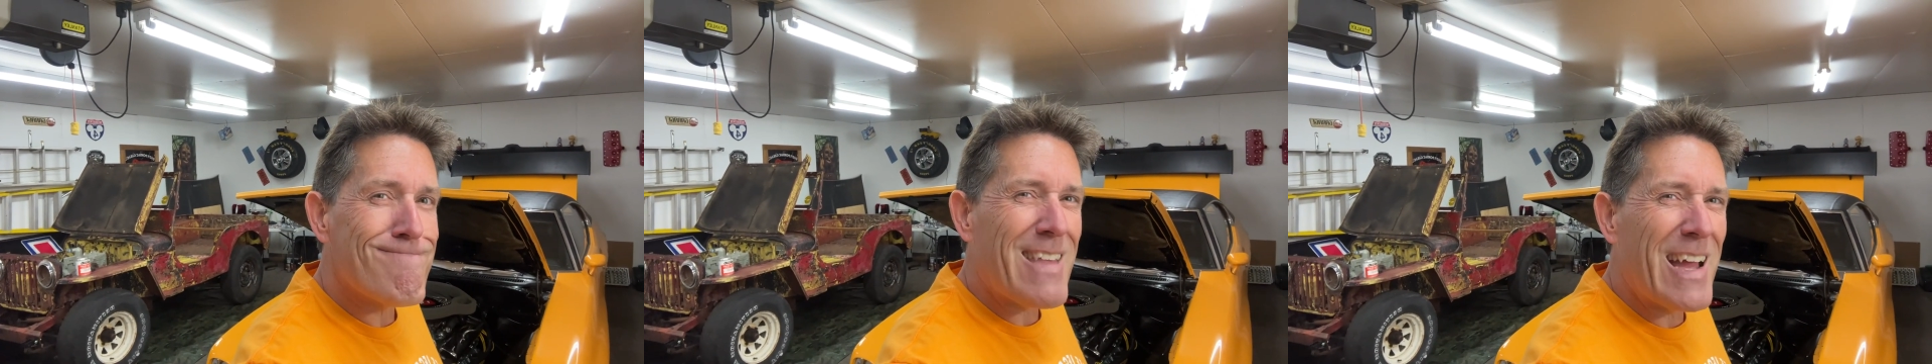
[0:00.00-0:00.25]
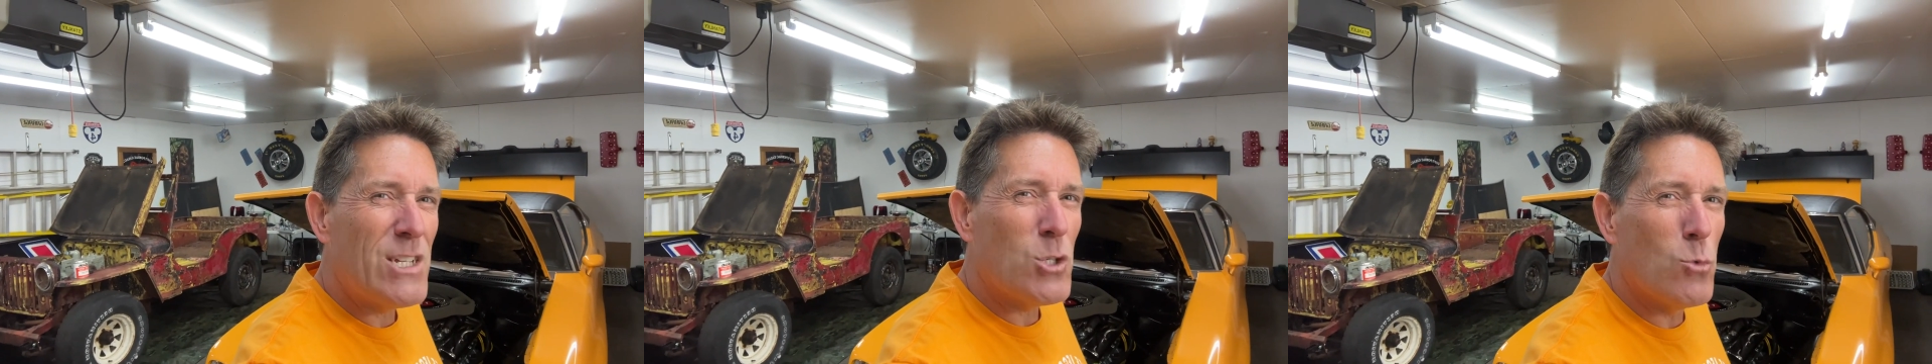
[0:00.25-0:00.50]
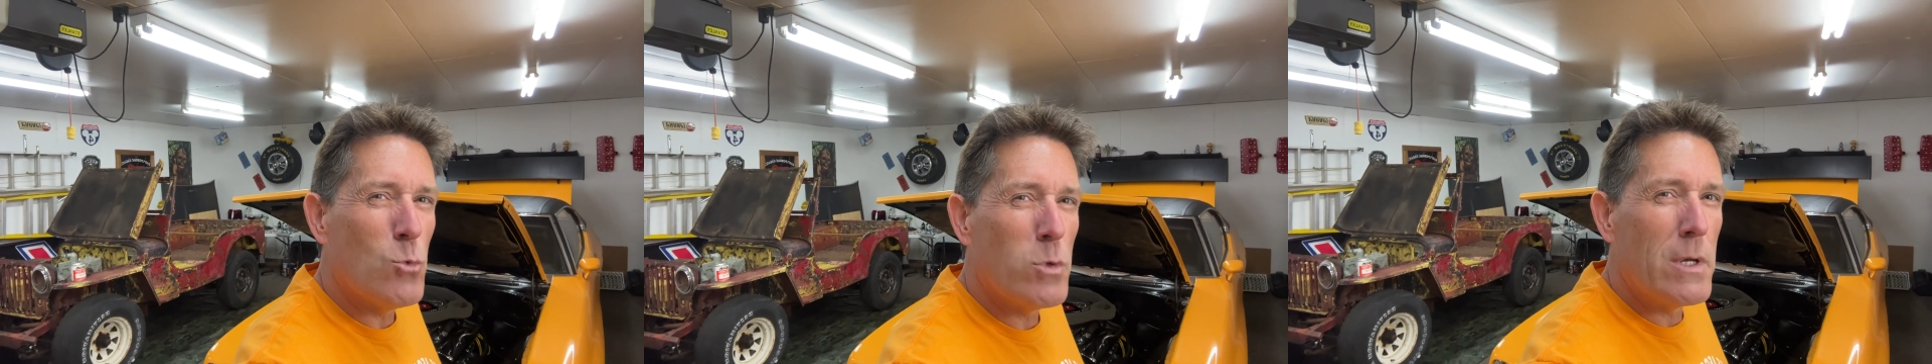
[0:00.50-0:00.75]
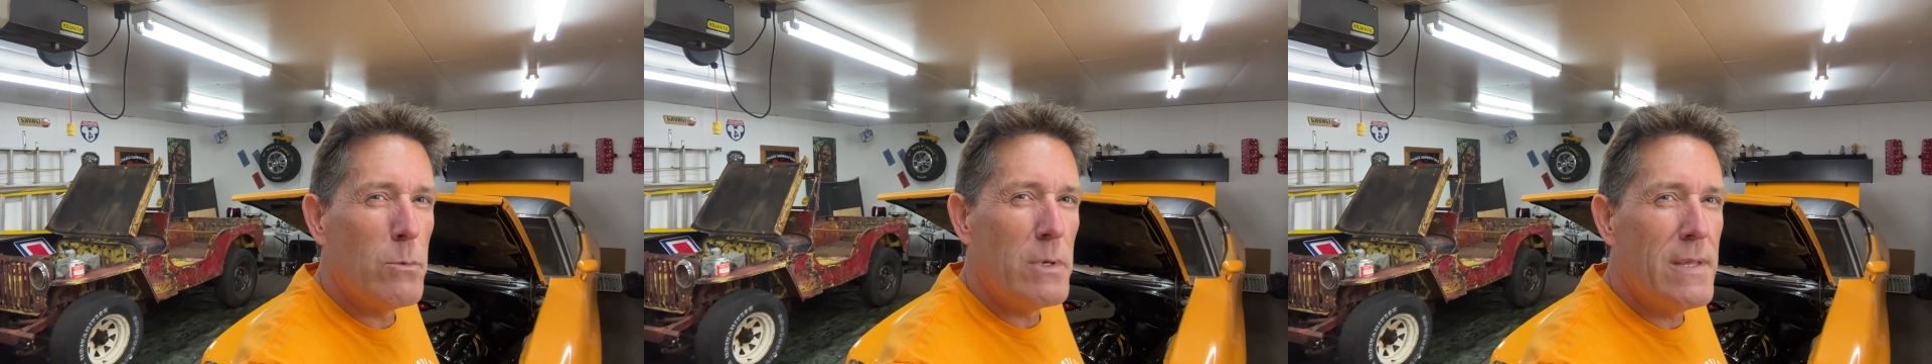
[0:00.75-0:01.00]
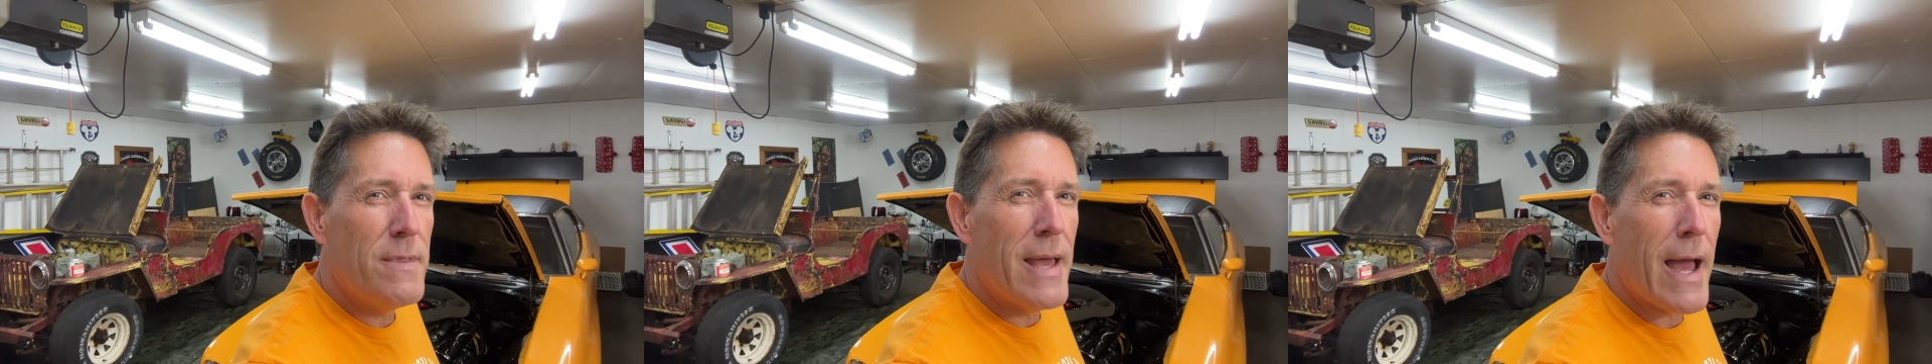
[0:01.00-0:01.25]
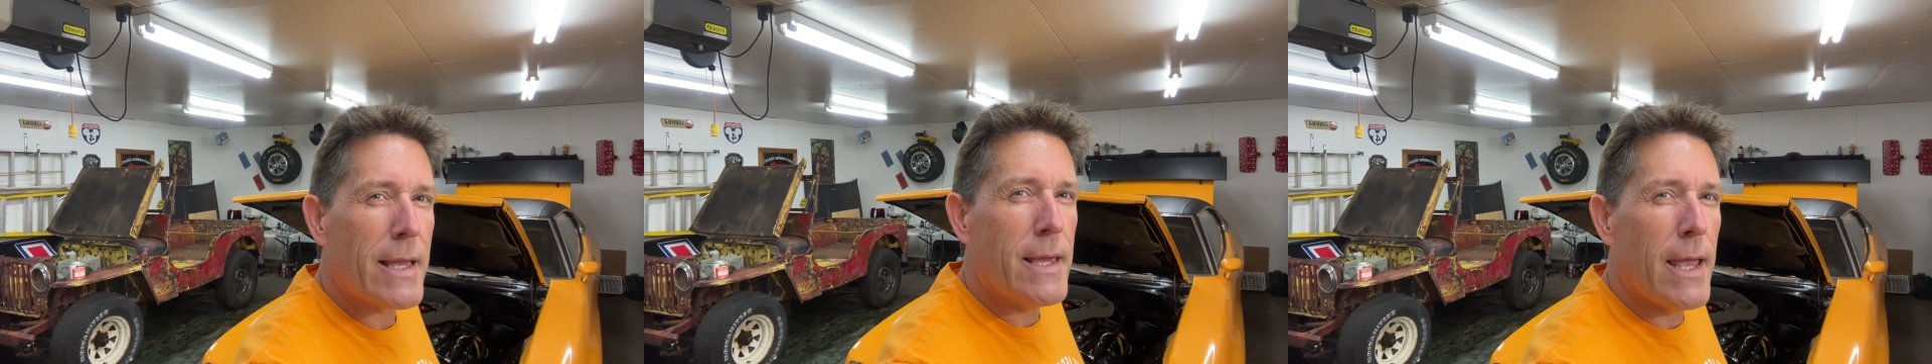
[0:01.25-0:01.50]
I should really read
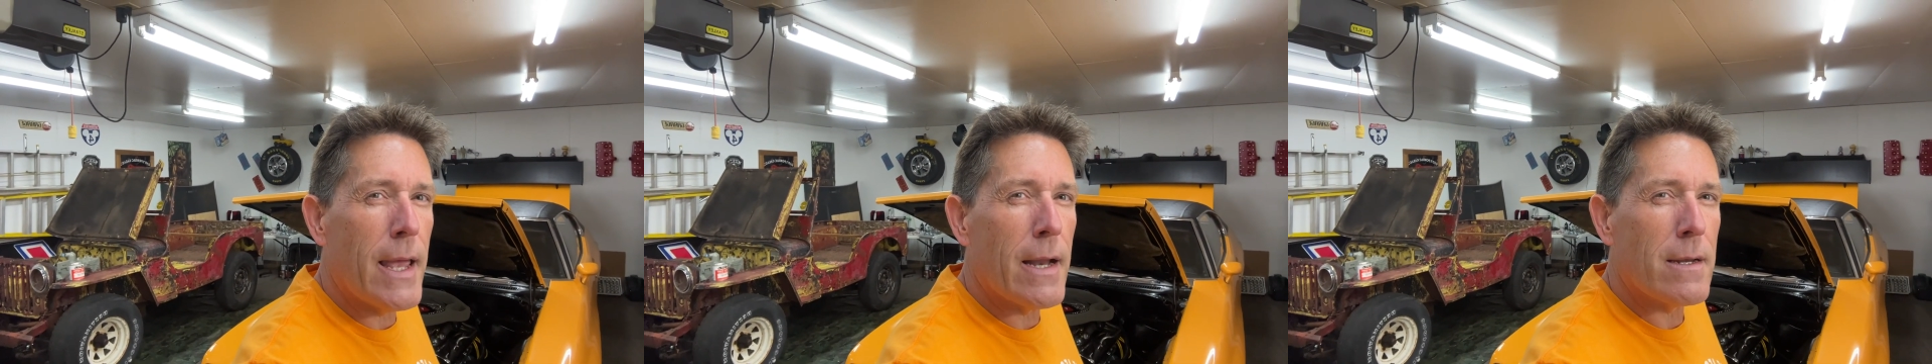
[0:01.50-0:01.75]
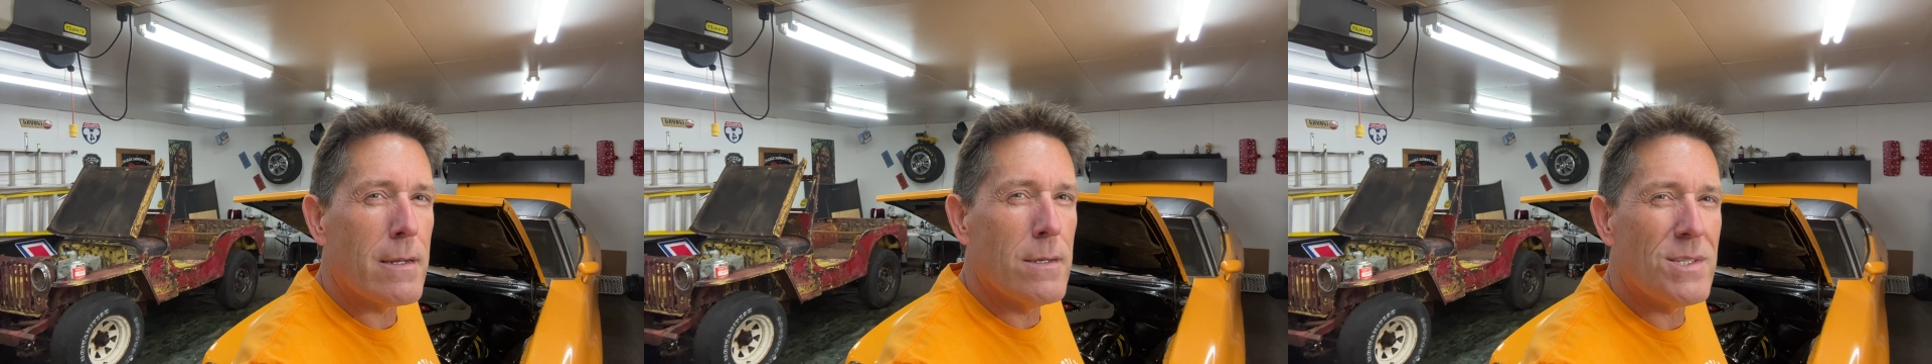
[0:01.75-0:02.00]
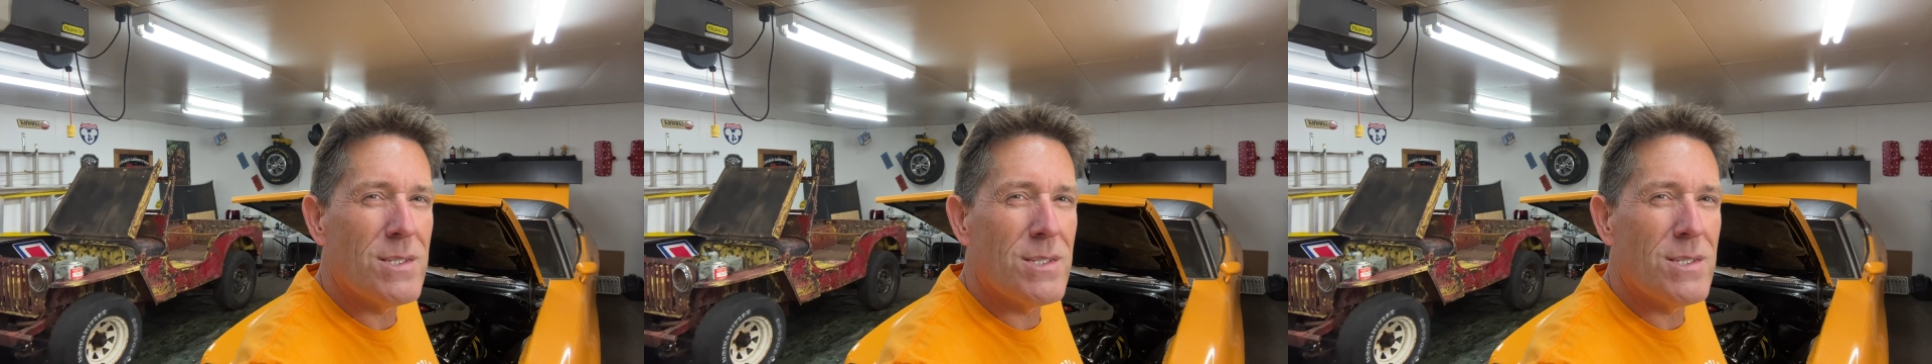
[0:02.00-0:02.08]
that can because